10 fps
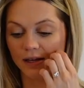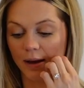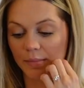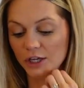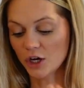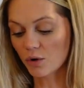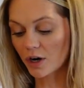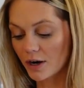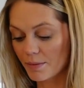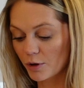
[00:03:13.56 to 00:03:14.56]
some
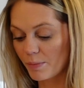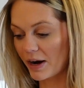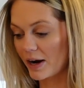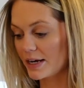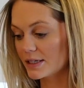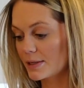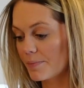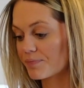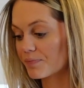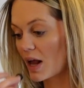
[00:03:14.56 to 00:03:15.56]
yogurt and blueberries,
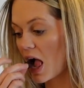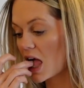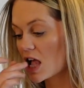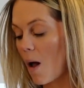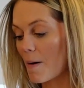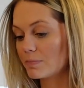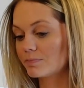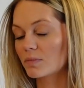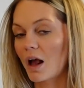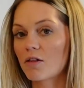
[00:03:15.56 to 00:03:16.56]

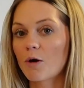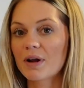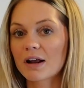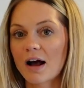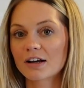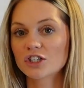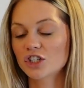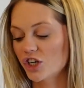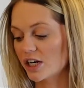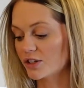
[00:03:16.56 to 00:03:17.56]
a little bit of
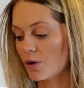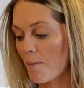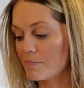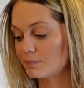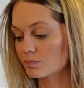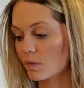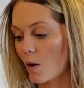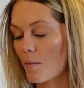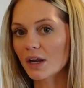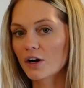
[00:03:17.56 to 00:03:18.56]
cottage cheese,
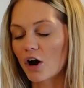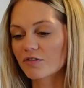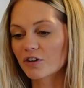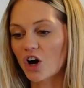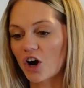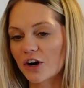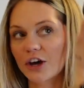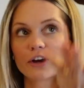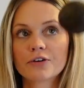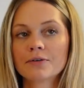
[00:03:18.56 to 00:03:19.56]
an
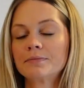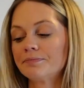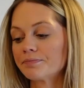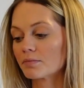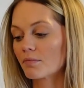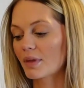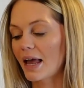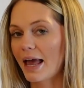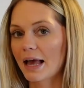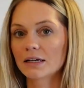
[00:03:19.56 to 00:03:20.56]
avocado,
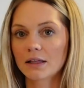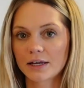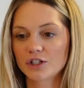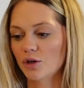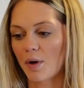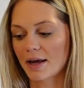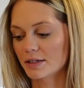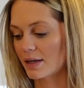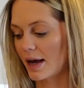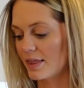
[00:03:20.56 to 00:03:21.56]
and like two
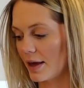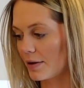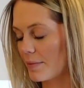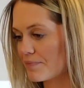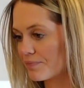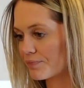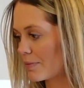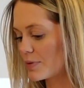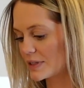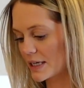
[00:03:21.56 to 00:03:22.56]
eggs, I think.
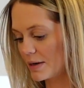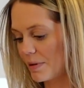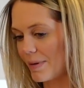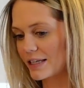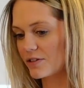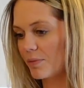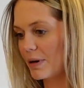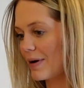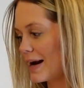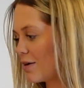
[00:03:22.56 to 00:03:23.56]
Probably what's gonna be best for
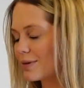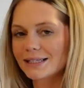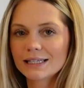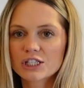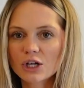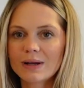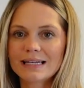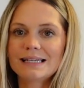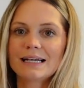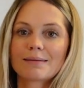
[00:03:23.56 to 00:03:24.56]
me right now because it's so
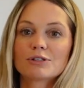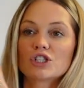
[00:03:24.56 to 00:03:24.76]
easy and I'm